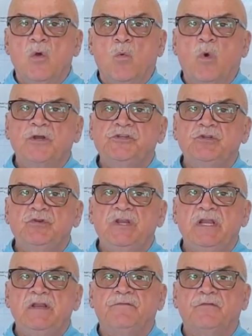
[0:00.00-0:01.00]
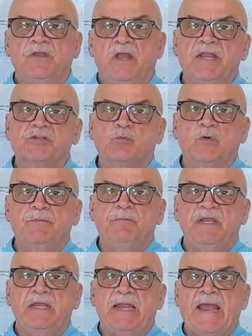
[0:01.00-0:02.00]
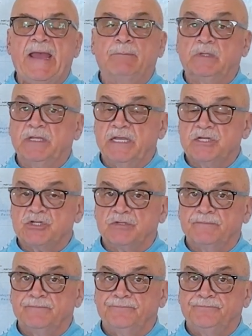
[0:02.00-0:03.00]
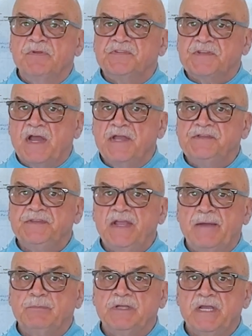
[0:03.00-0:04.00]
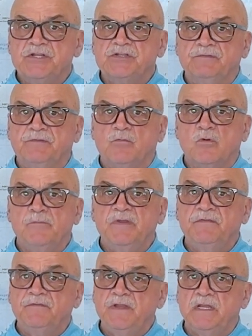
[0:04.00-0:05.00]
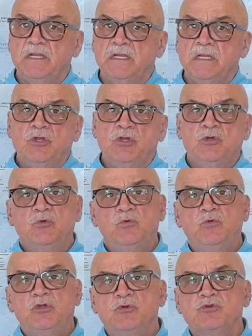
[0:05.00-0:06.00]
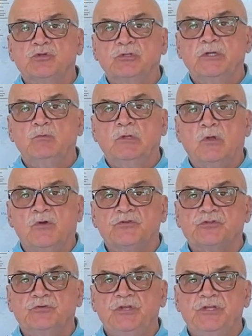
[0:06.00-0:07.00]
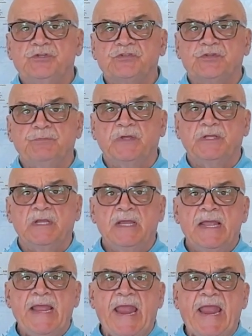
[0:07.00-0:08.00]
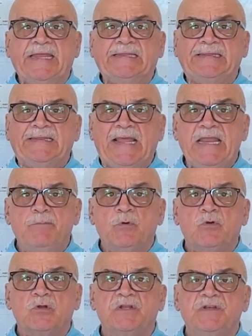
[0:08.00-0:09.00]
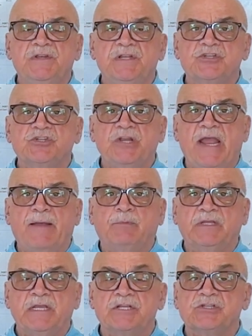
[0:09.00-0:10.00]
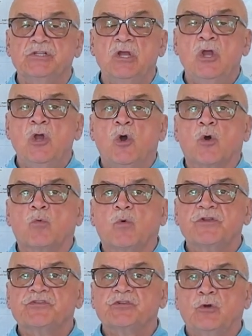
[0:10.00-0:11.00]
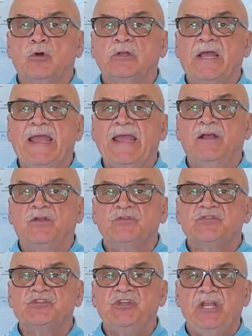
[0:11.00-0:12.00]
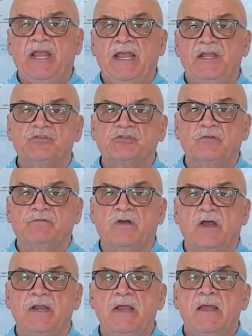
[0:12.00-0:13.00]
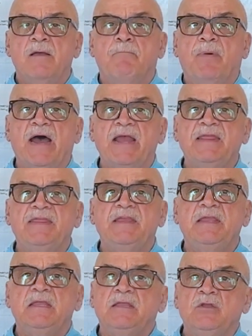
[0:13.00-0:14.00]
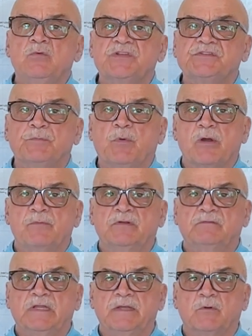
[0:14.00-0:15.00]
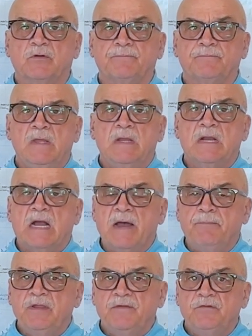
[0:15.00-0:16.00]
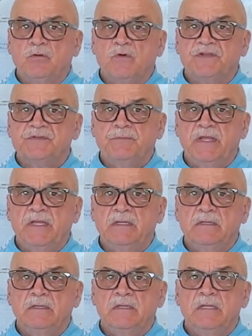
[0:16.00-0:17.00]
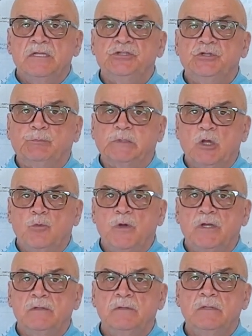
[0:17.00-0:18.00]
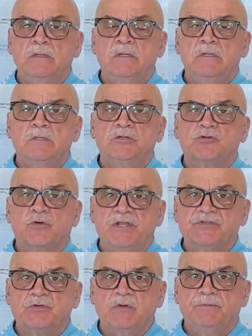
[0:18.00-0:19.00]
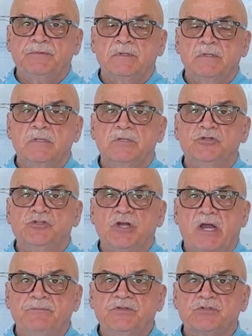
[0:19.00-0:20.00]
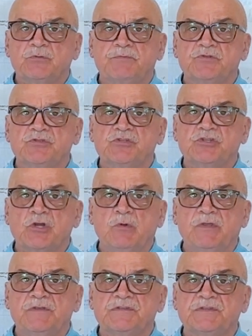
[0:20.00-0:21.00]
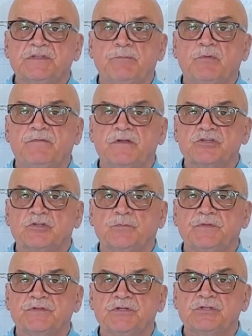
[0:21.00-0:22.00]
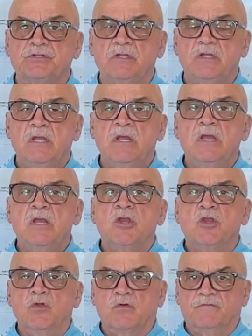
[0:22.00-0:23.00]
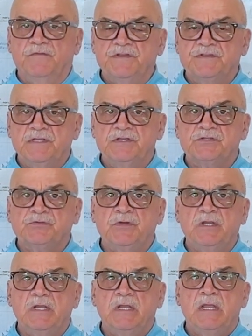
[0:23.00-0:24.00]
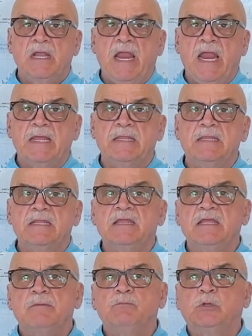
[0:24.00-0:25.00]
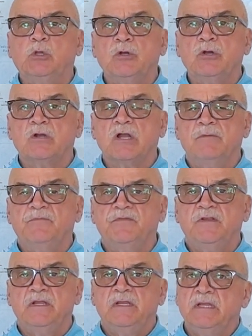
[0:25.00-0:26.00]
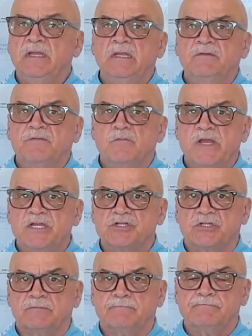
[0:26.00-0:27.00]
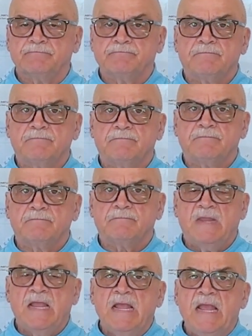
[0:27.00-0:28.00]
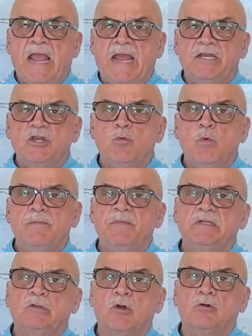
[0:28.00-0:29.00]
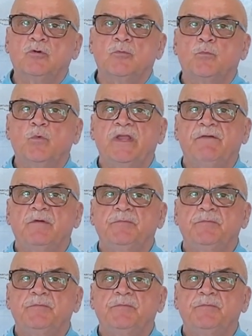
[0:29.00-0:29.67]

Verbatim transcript: What do you need for the H-1B application? Besides the application form and fee, you usually will also need to submit a labor condition application or what is called LCA certified by the U.S. Department of Labor. Copy of your resume, diploma, transcript, job description showing this is a professional position, your visa history, and the employer company information. At New Weiming Law Group, we have